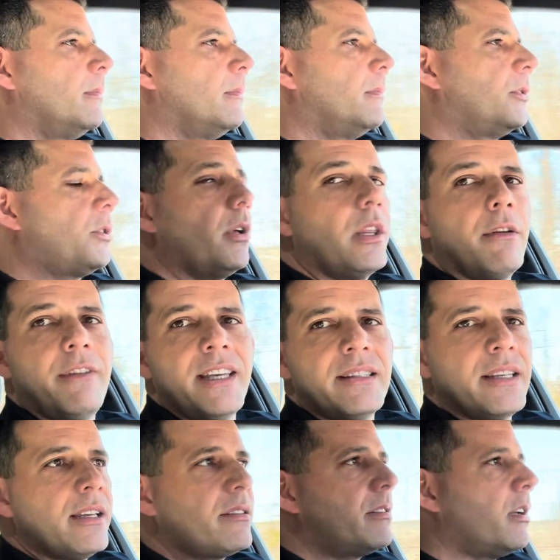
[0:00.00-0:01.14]
So the
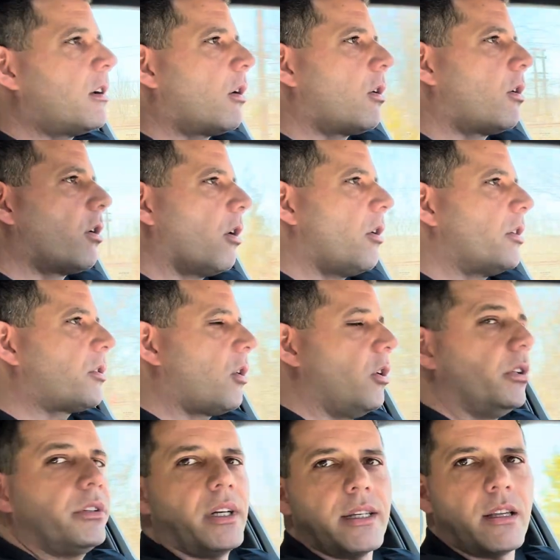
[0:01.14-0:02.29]
V60 Cross
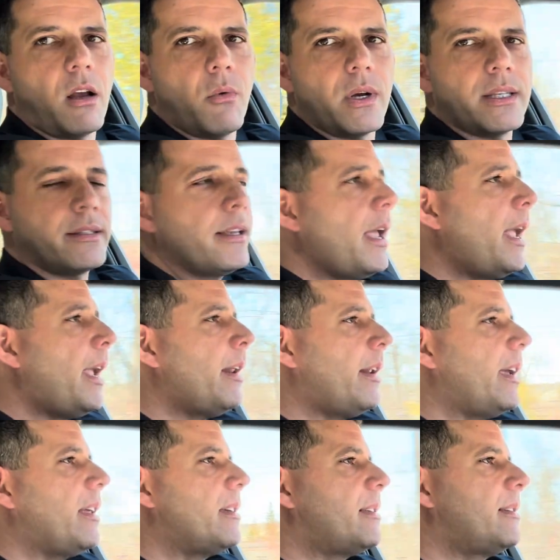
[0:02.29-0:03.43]
Country, as I was saying,
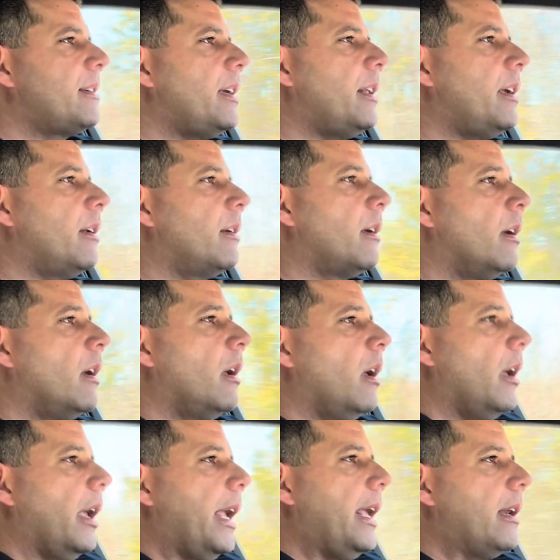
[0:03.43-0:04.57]
it is sitting
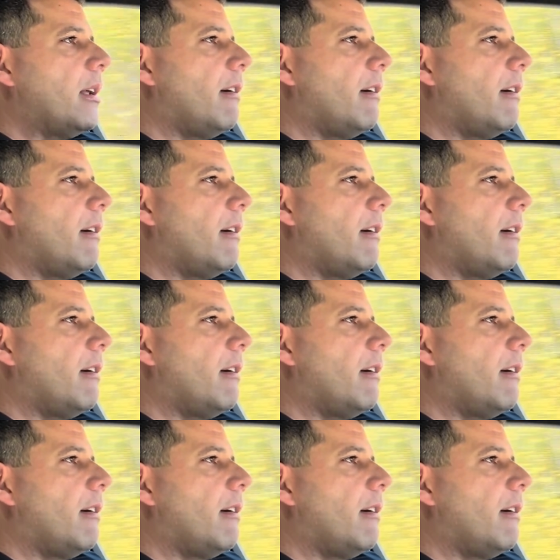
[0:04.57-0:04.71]
in a